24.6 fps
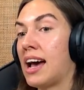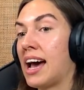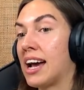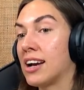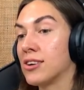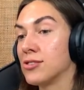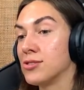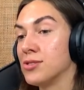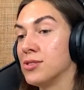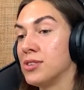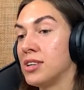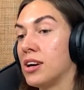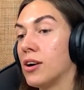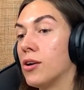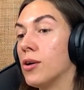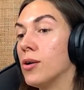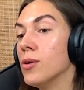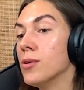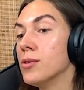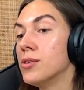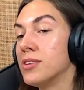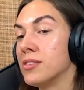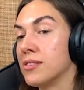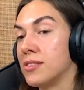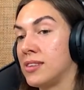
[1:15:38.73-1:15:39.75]
actually
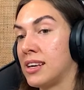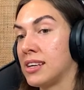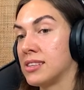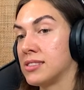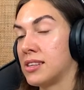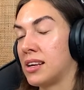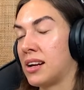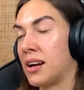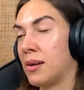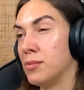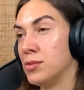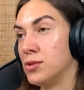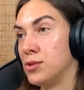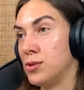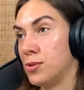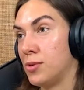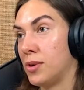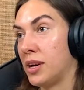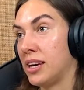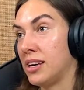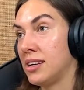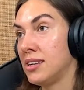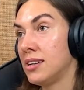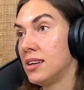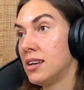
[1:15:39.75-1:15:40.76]
all the things that I'm
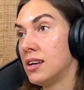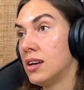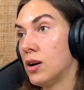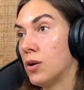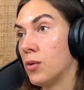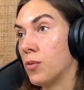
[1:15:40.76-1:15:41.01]
doing,